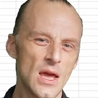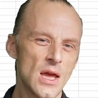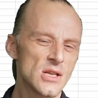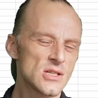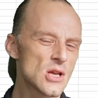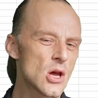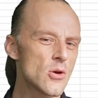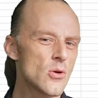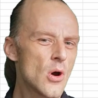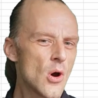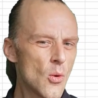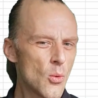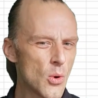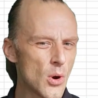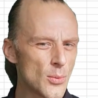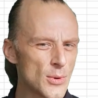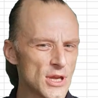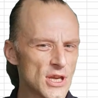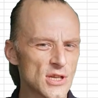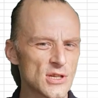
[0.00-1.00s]
So what
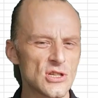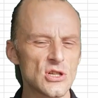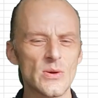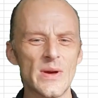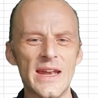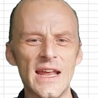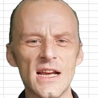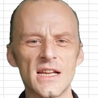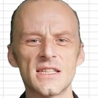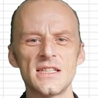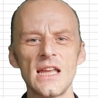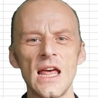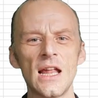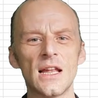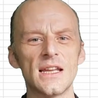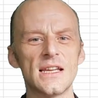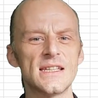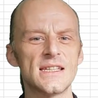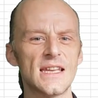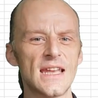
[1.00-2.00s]
we can do in Excel
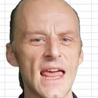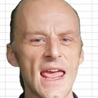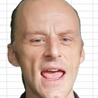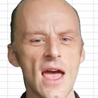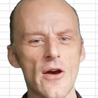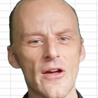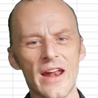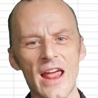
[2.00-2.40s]
is lay out